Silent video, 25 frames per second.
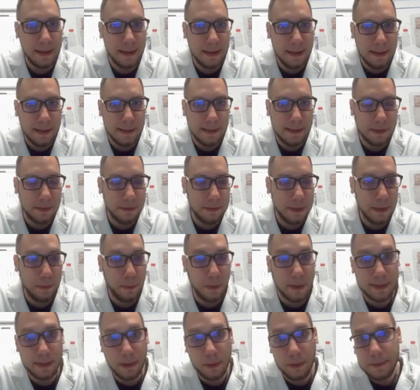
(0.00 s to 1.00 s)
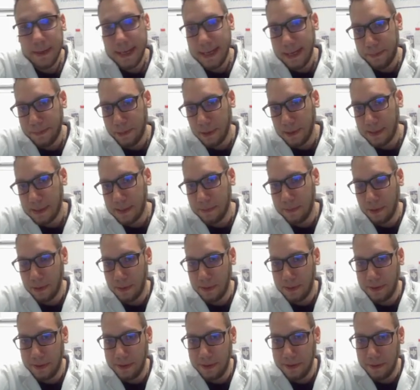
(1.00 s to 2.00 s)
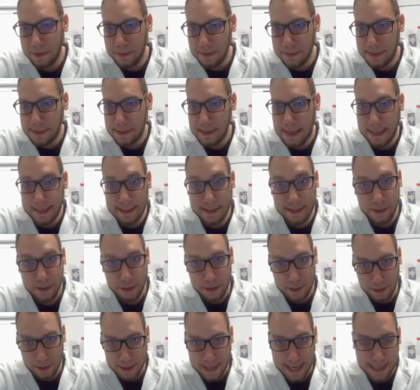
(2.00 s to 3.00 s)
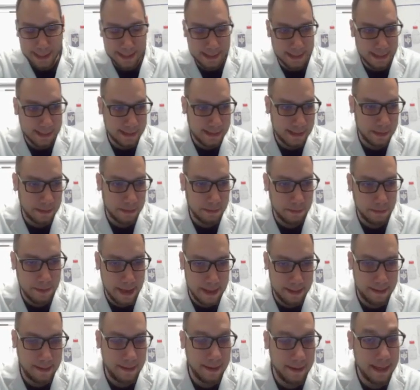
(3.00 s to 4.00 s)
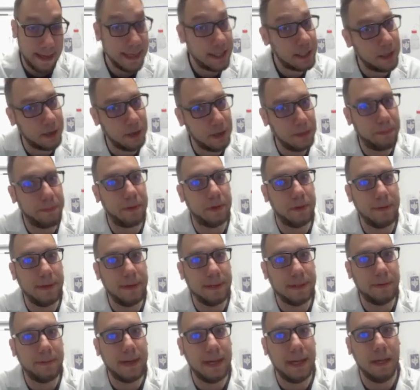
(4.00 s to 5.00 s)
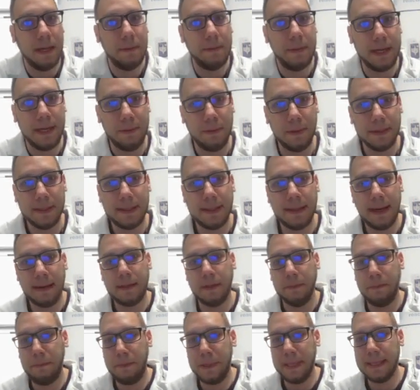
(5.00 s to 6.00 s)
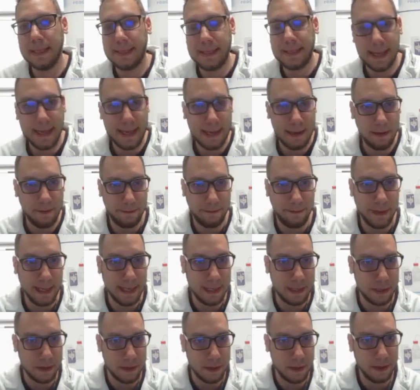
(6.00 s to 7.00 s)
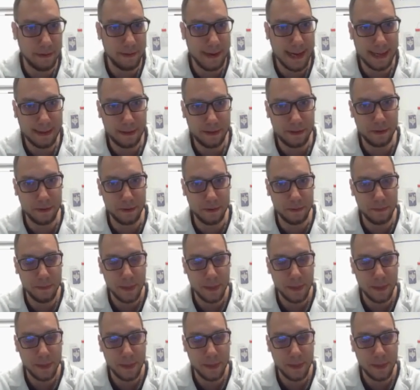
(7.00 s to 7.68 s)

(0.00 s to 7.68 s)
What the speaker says: So it was already possible to use external gases with the H-Cube Pro as well, but it was not a built-in feature. You had to